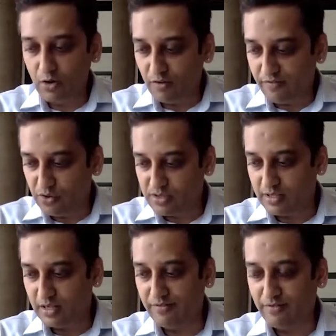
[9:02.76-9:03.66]
out for
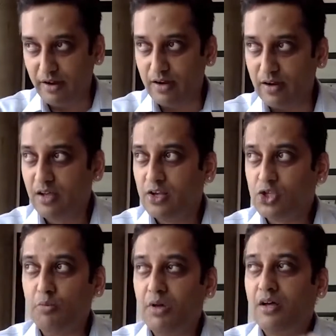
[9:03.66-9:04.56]
yourself, right?
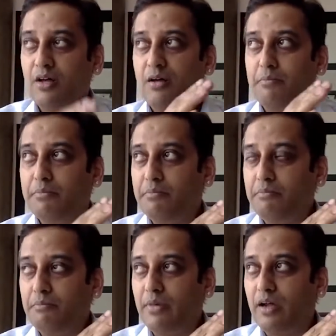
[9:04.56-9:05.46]
So
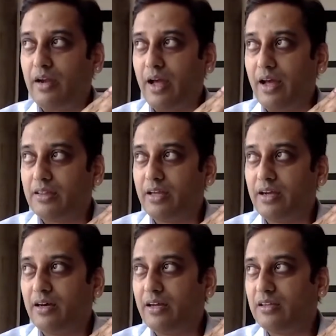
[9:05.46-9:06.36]
that, I
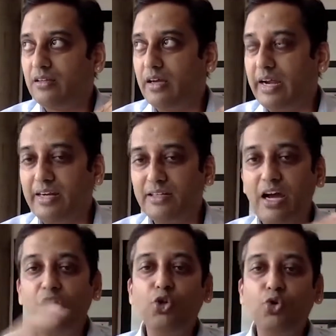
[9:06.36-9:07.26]
think the
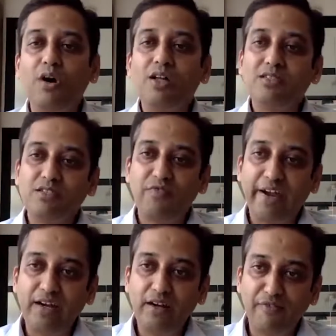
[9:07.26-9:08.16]
entire nuance is
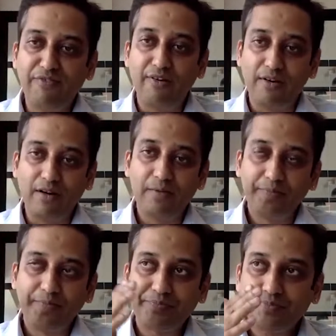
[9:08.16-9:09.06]
very different.
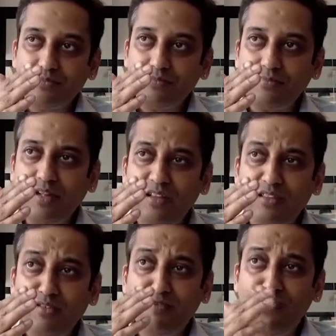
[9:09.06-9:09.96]

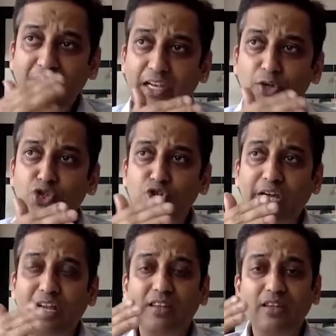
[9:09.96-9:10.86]
The value
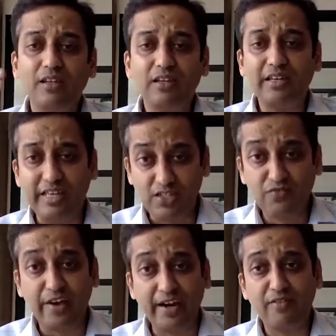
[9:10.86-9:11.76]
chain is
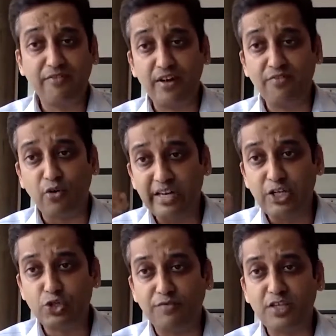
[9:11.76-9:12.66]
very different for
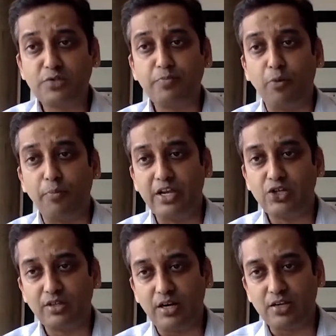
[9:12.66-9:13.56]
each of this
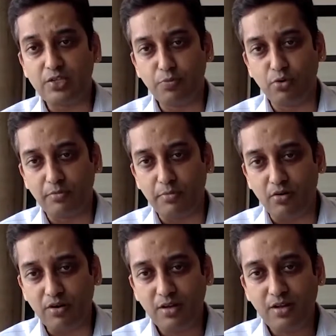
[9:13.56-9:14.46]
population that I spoke
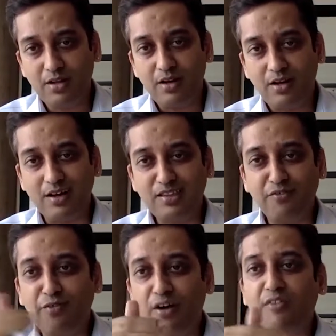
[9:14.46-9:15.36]
about. The
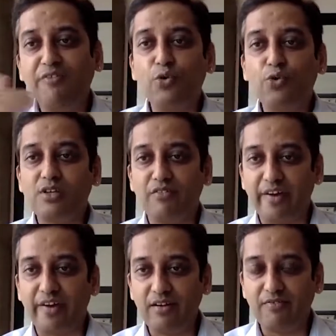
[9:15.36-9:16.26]
workflows are
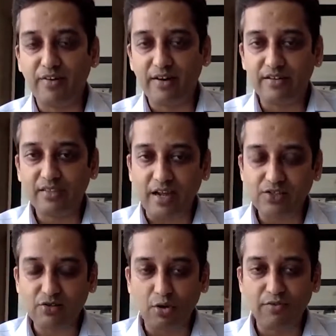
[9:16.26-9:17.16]
very different. And
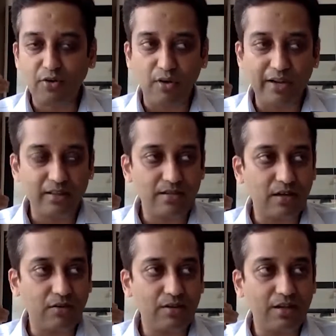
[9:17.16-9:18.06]
thanks, Raul, for calling this
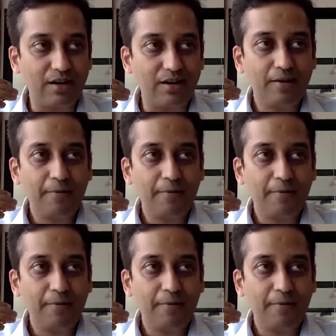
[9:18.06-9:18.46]
out, that